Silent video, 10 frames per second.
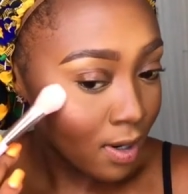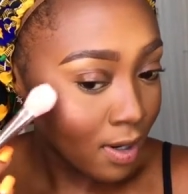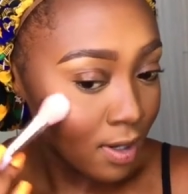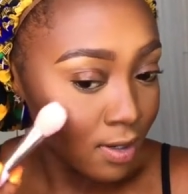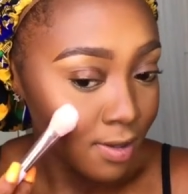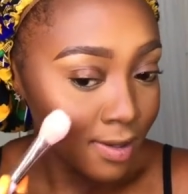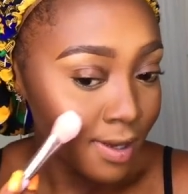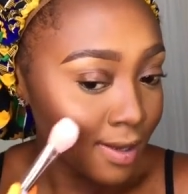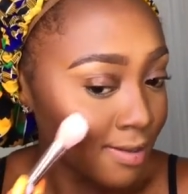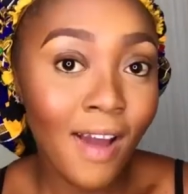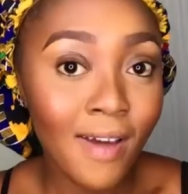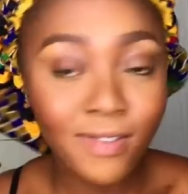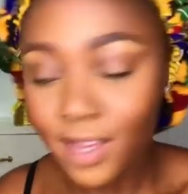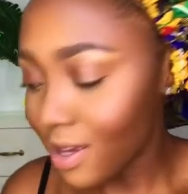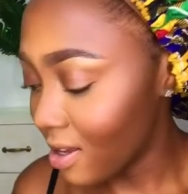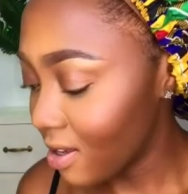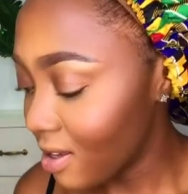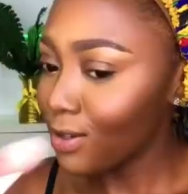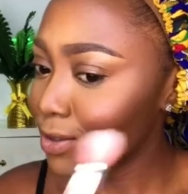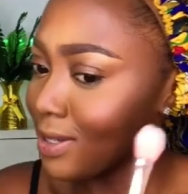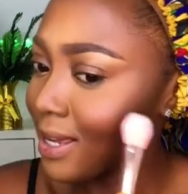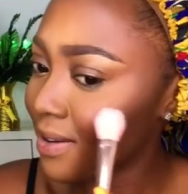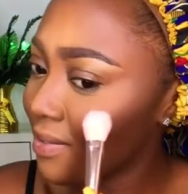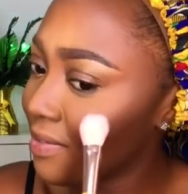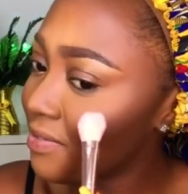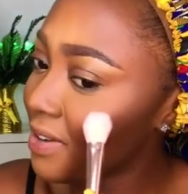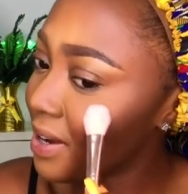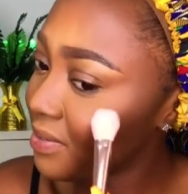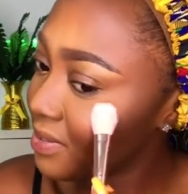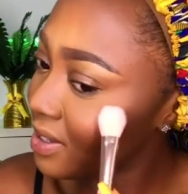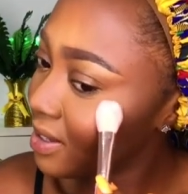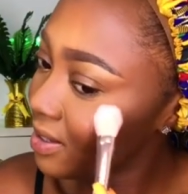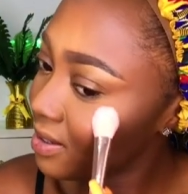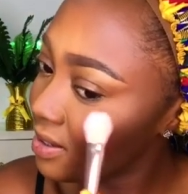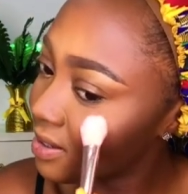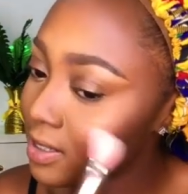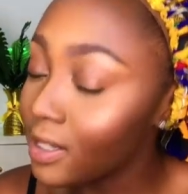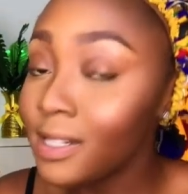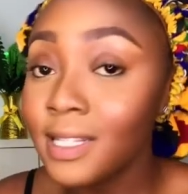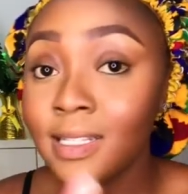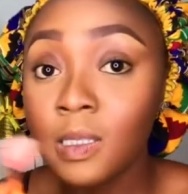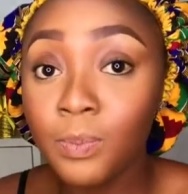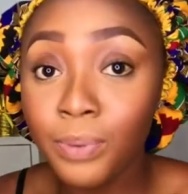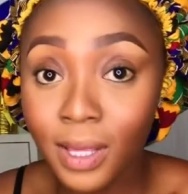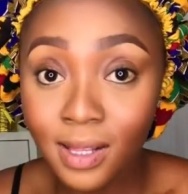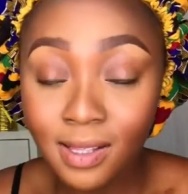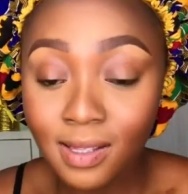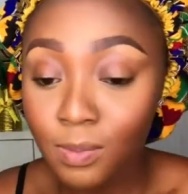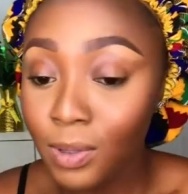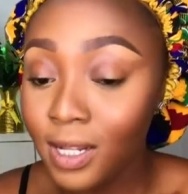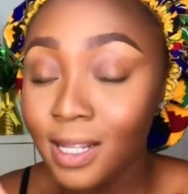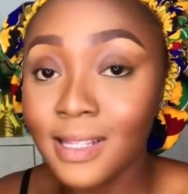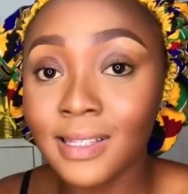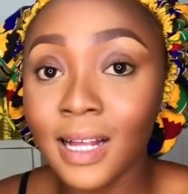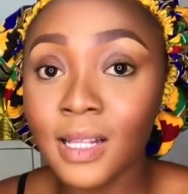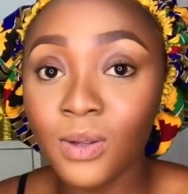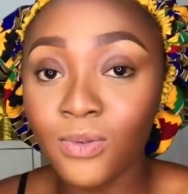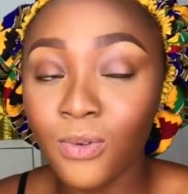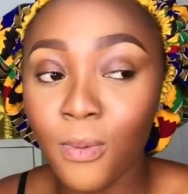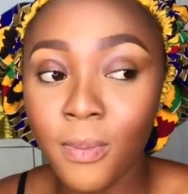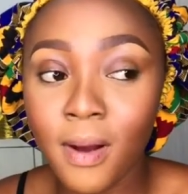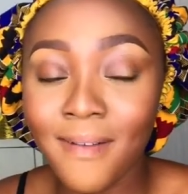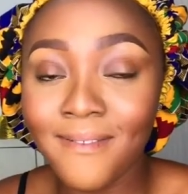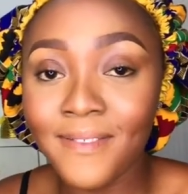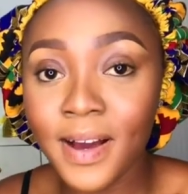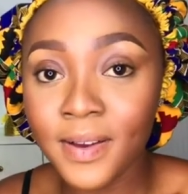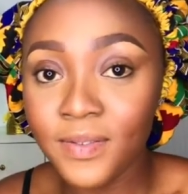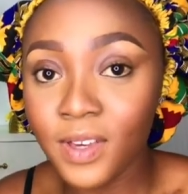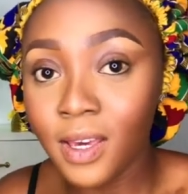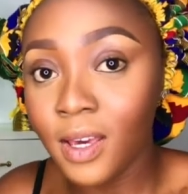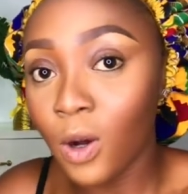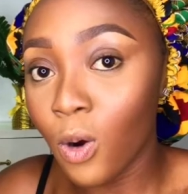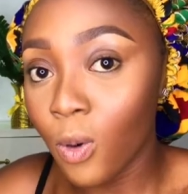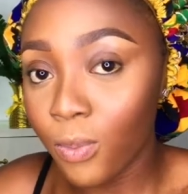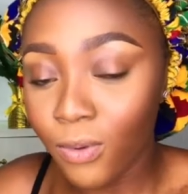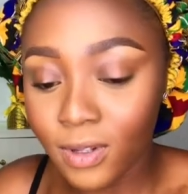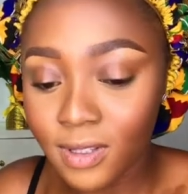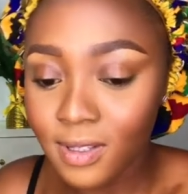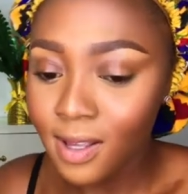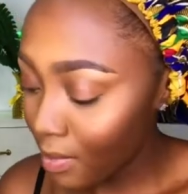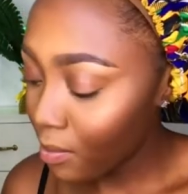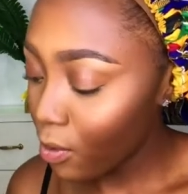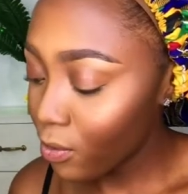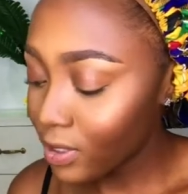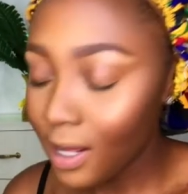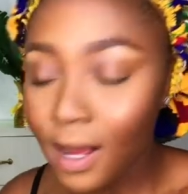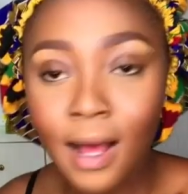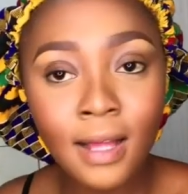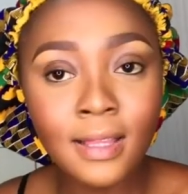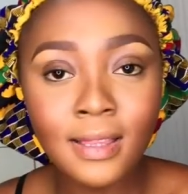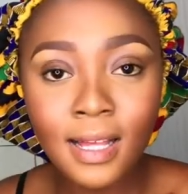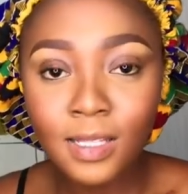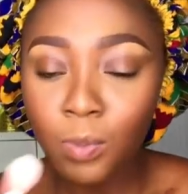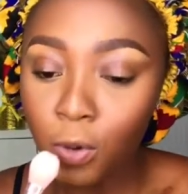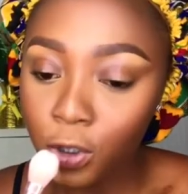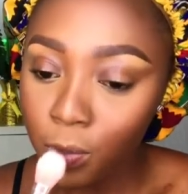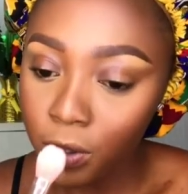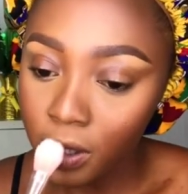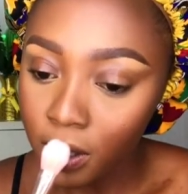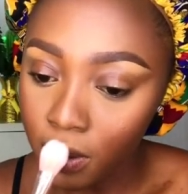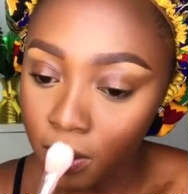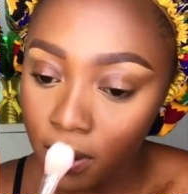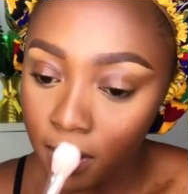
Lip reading: I just said 5k. She was like, 5k? I said, it depends, but it starts from 5k upwards. My mom was like, that's much money now.